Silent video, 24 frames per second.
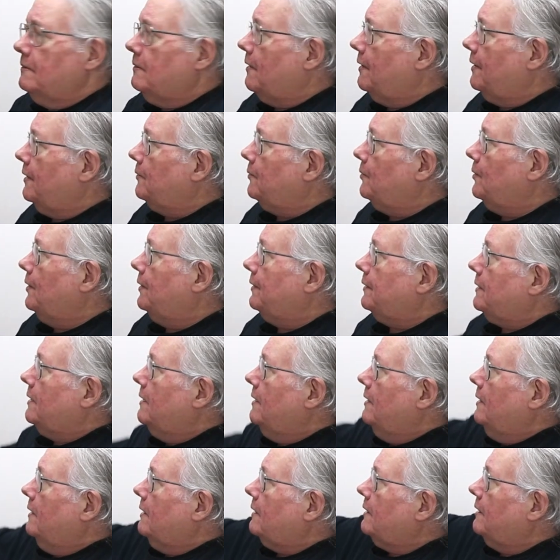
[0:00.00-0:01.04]
artwork,
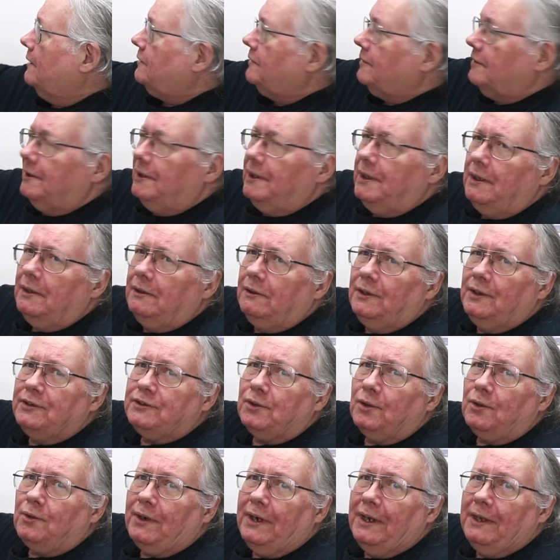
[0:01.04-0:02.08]
got the
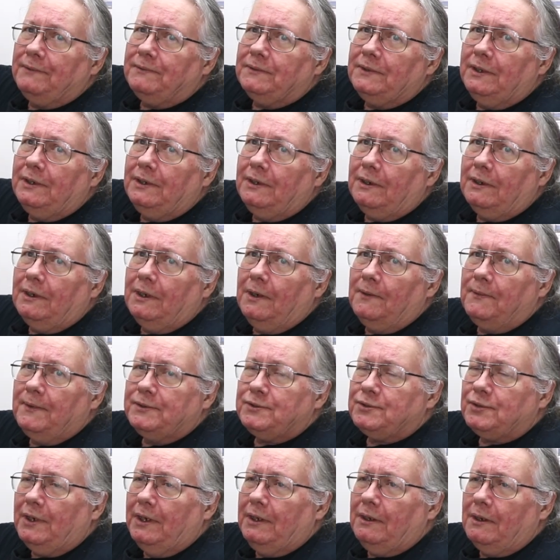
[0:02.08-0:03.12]
lithograph there of
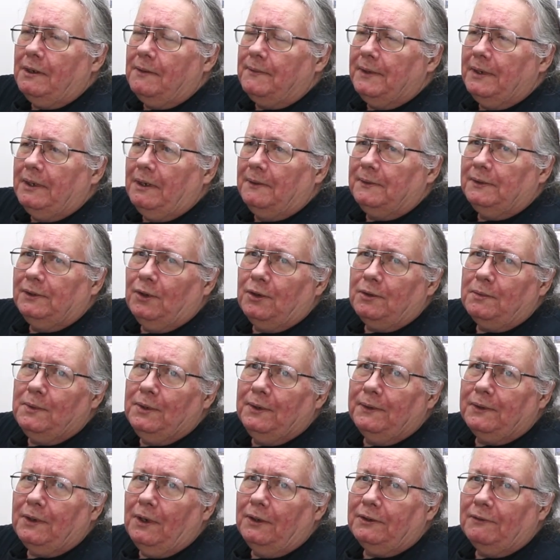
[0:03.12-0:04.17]
a
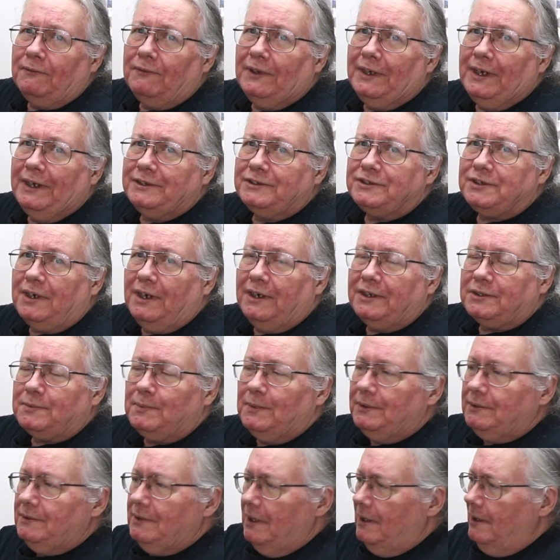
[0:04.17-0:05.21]
locomotive called the Flying
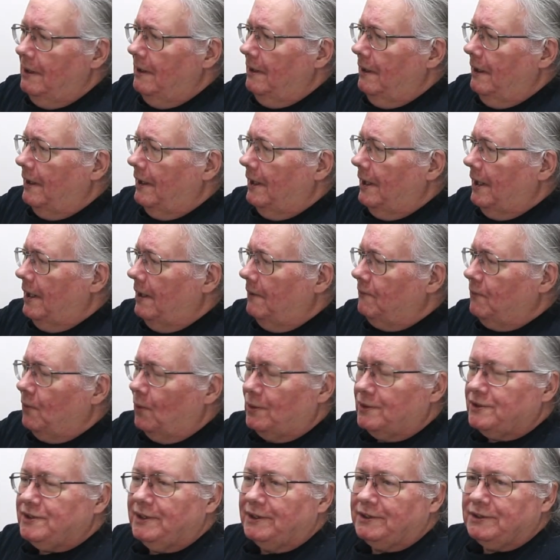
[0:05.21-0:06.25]
Scotsman, a
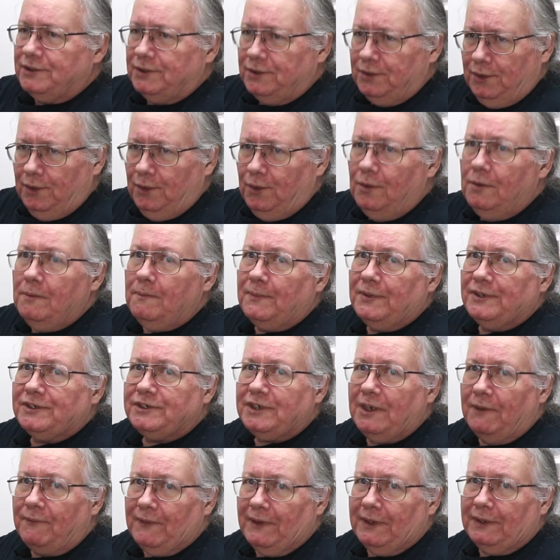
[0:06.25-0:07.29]
462
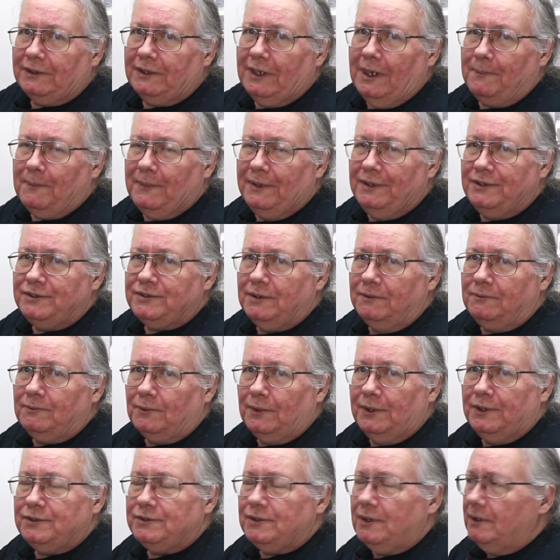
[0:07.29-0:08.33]
Pacific type engine,
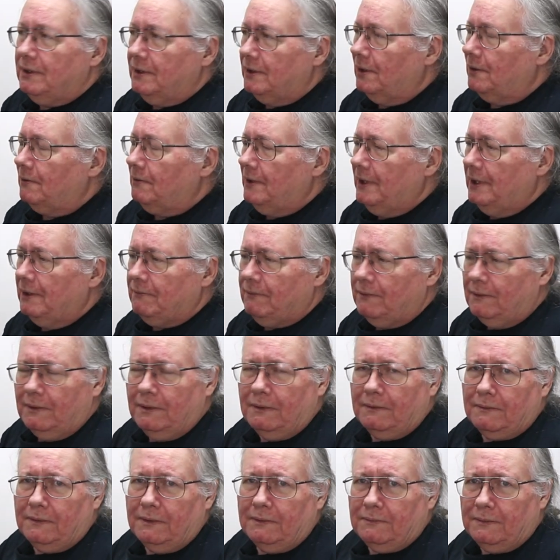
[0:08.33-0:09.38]

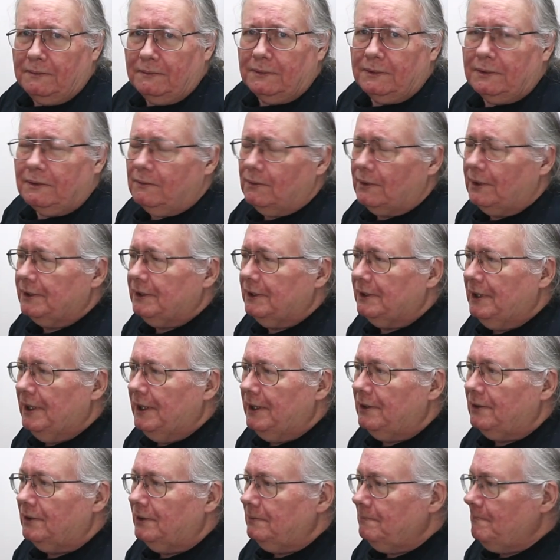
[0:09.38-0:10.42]
run in
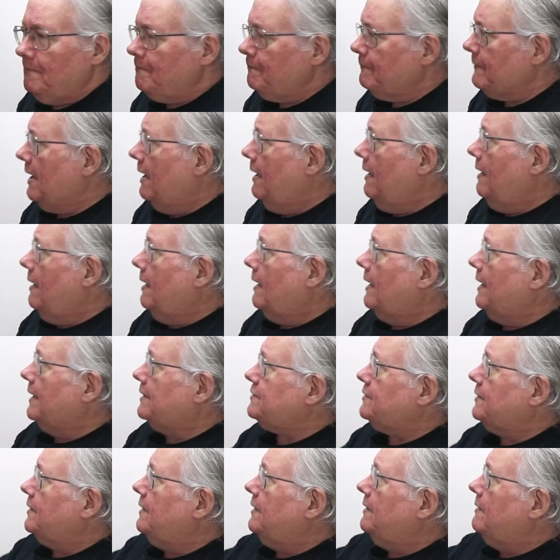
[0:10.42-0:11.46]
England. I
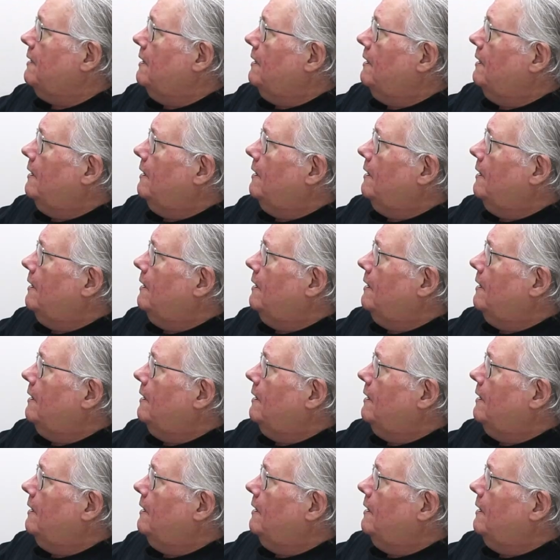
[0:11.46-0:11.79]
actually